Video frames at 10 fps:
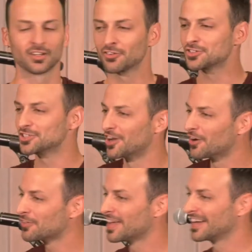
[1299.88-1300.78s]
Don't you
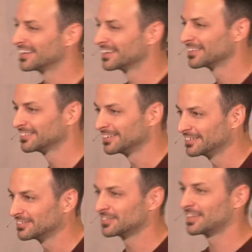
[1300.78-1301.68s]
know that
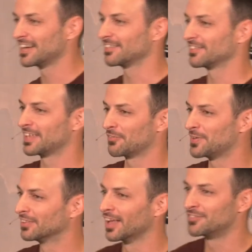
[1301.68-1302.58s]
we
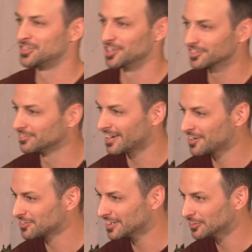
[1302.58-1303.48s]
love to justify
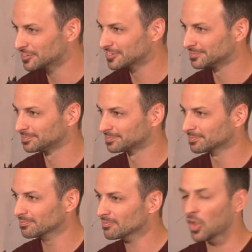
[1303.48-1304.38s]
ourselves
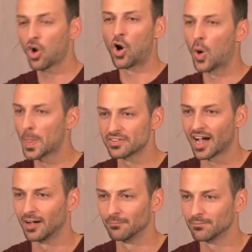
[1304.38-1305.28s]
all the
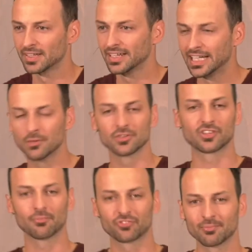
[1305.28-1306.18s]
time?
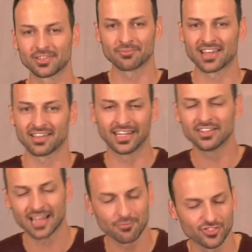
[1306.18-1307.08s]

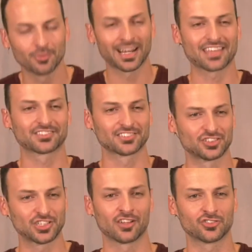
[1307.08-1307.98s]
Anytime someone asks us a
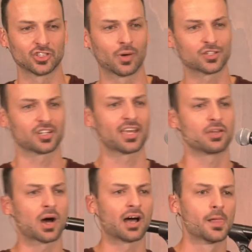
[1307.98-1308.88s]
challenging question, hey,
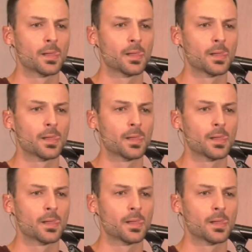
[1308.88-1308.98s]
why